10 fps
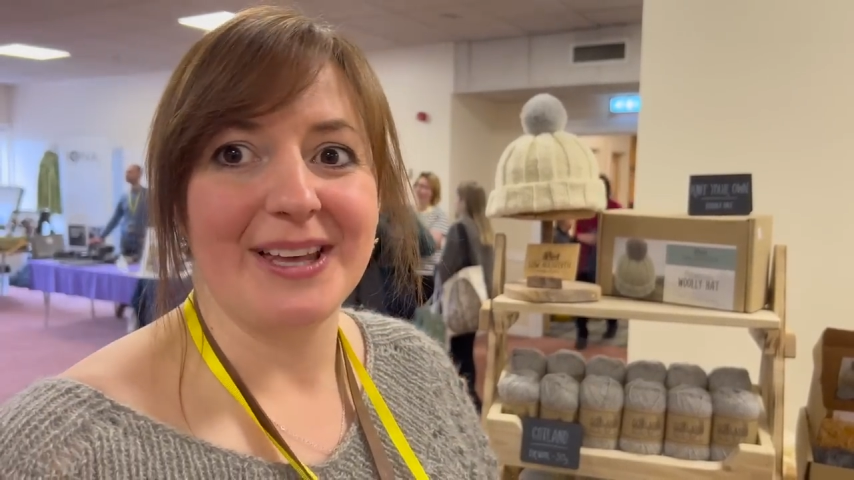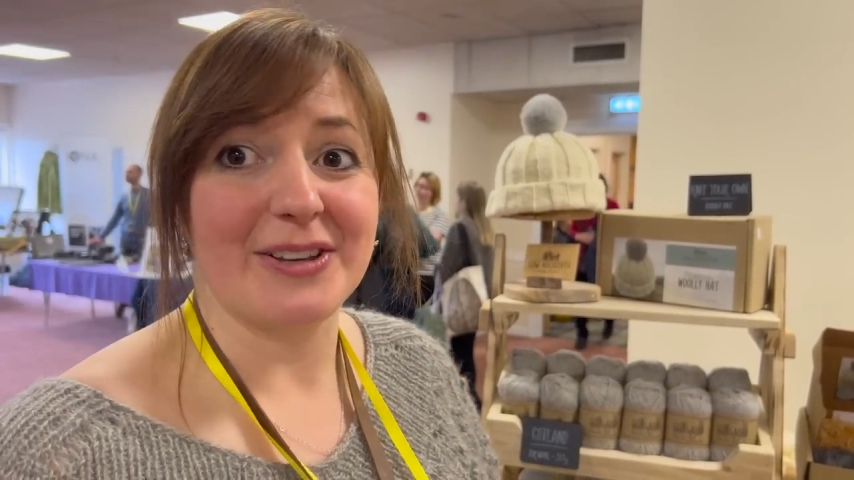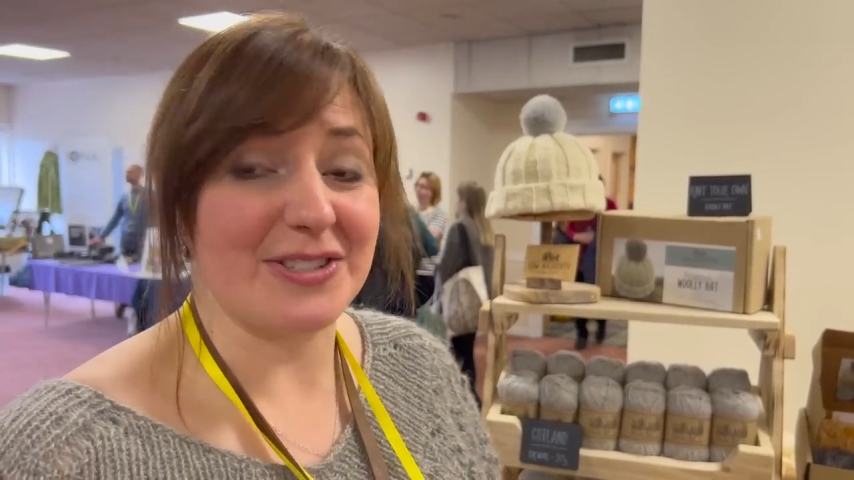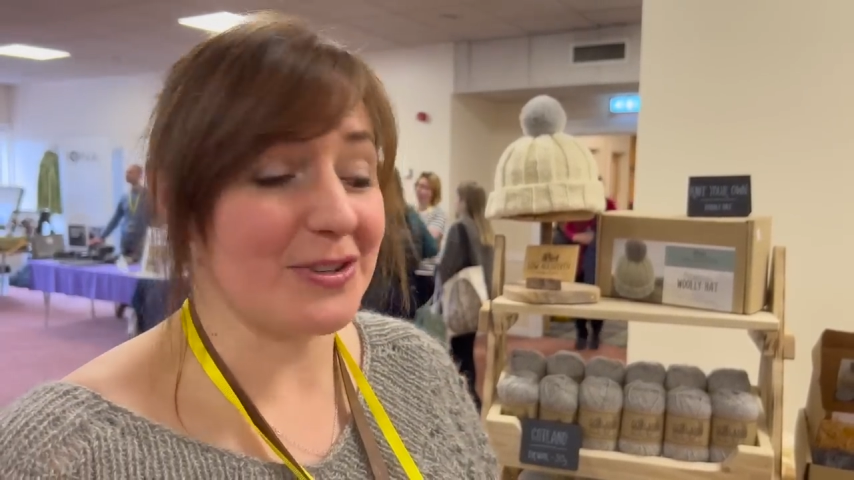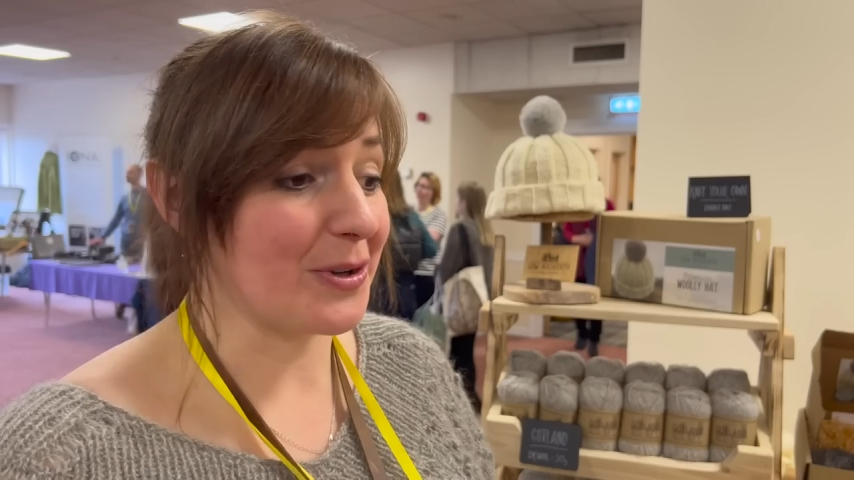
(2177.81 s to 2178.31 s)

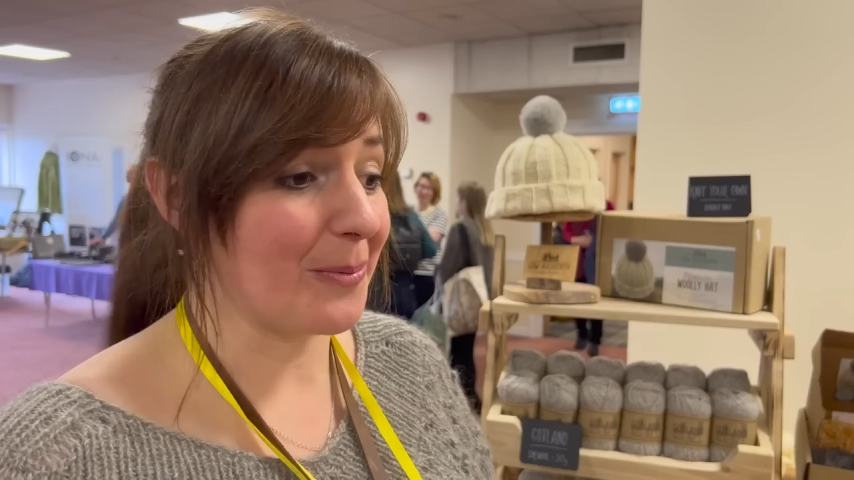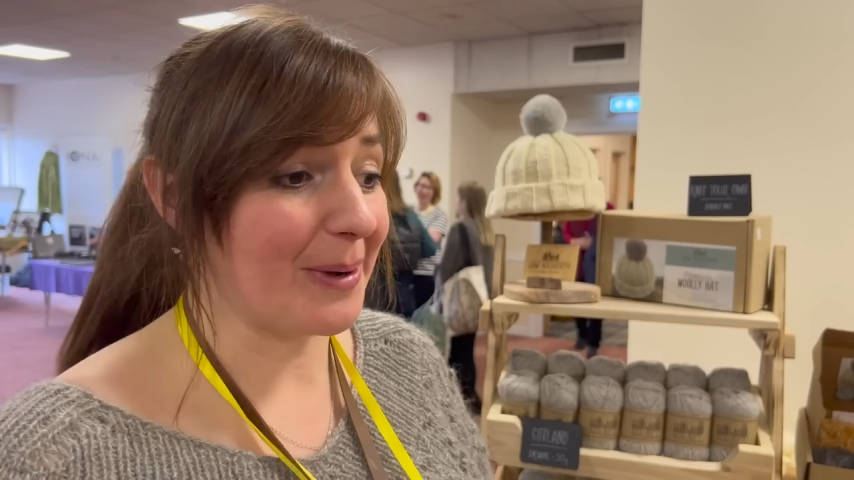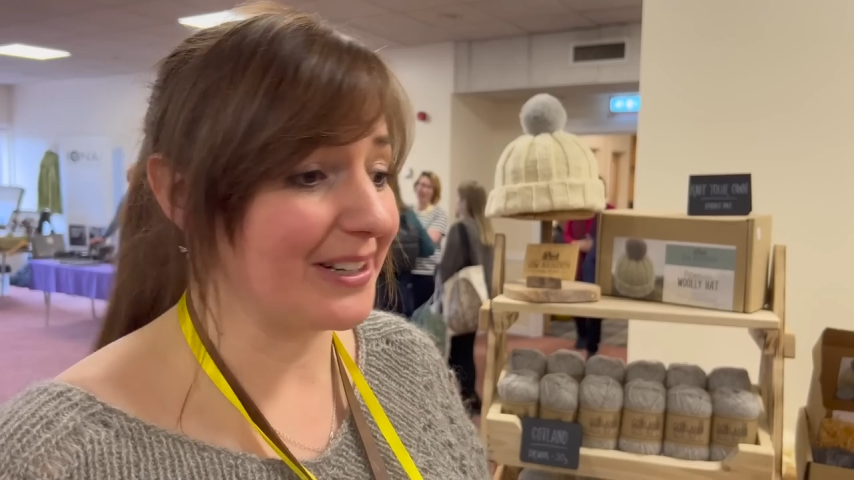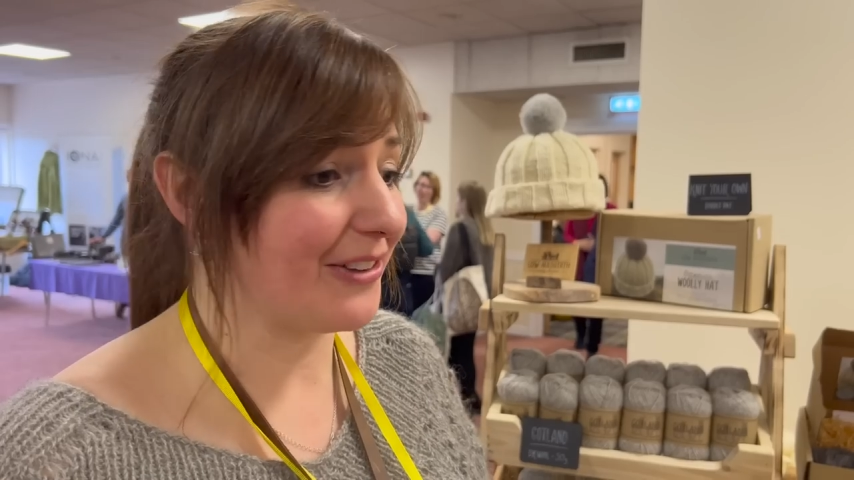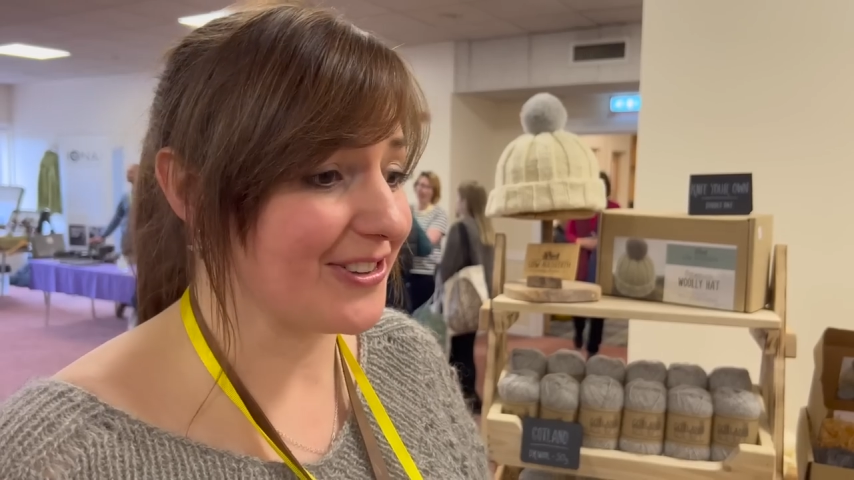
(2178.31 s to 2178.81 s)
because it's so
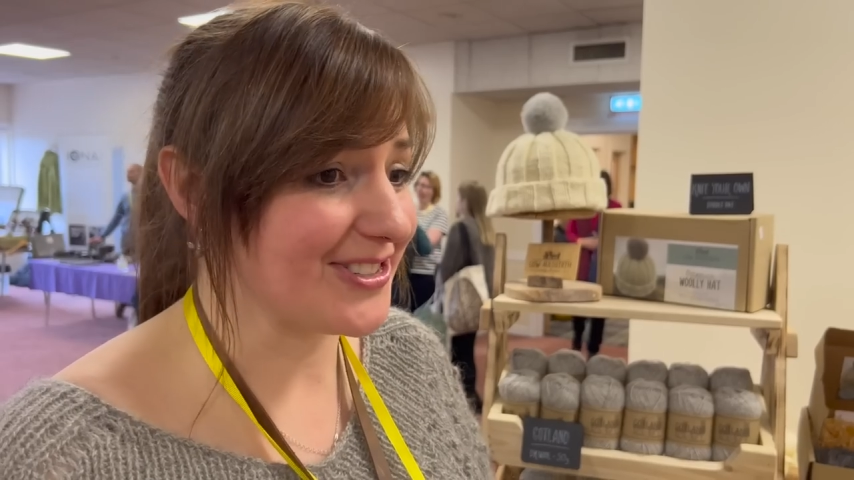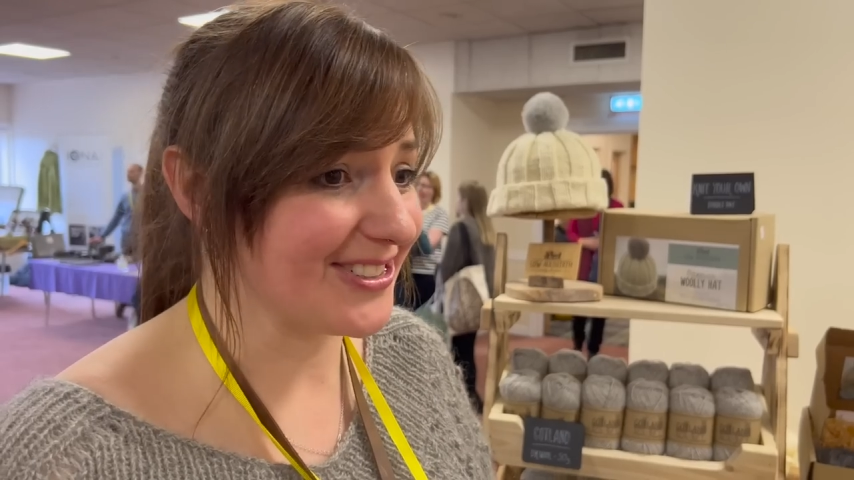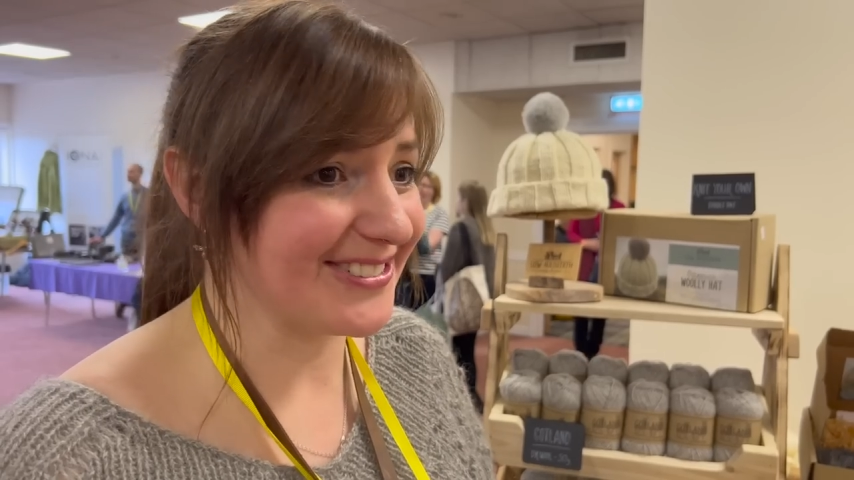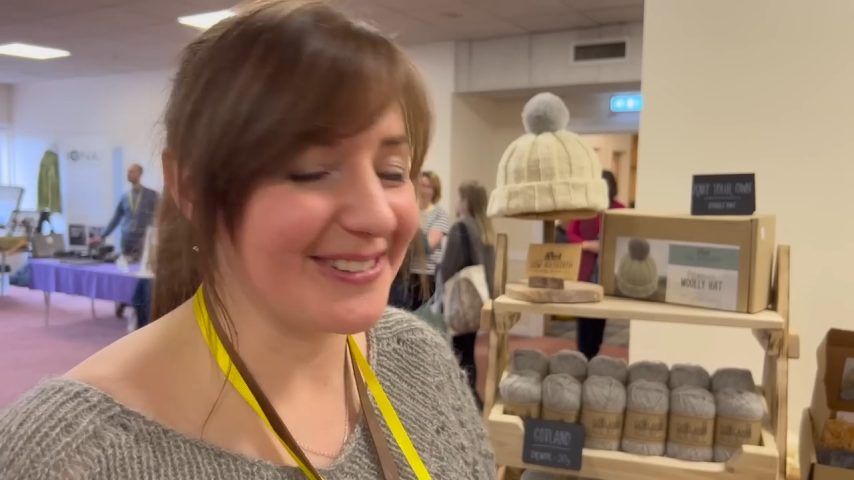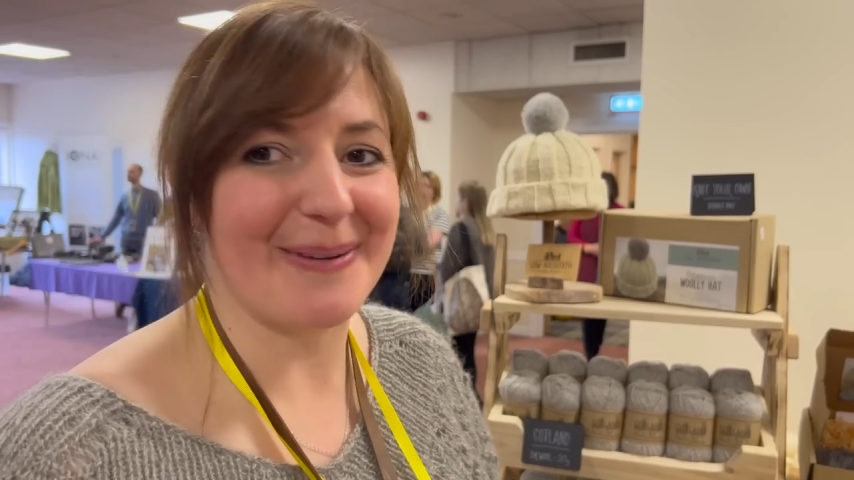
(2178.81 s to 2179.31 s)

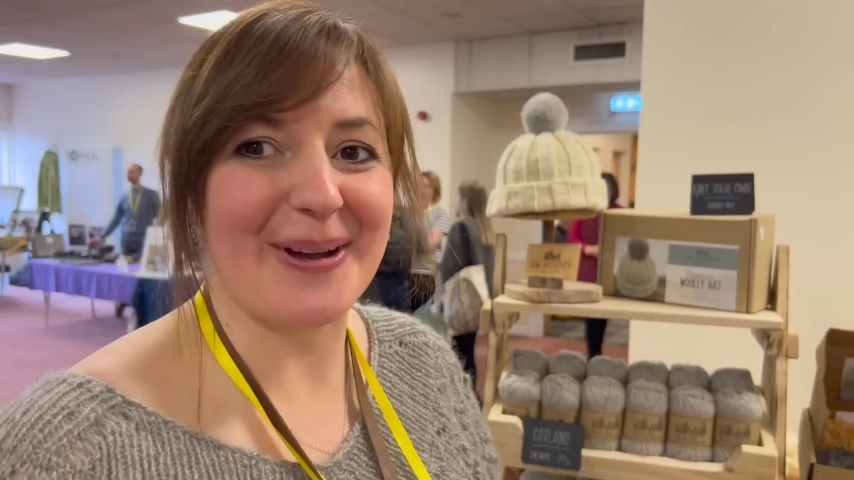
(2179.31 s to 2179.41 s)
magnificent,